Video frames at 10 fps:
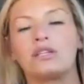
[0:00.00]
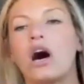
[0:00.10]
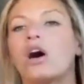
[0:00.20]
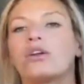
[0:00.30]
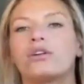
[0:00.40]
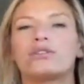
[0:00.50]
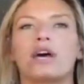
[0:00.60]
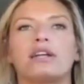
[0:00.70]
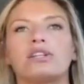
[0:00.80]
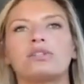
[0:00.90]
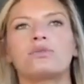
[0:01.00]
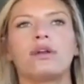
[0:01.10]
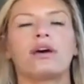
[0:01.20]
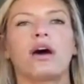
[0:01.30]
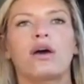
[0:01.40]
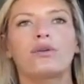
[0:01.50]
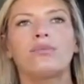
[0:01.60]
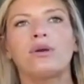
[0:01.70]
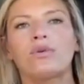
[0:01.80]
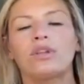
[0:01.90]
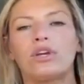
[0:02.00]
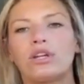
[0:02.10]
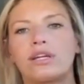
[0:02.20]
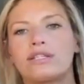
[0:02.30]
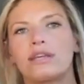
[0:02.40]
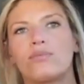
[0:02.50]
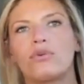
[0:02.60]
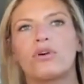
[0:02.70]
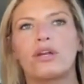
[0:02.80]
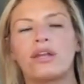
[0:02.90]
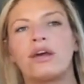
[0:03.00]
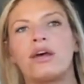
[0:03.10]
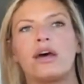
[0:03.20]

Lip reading: daughters. I wanna be a really good example and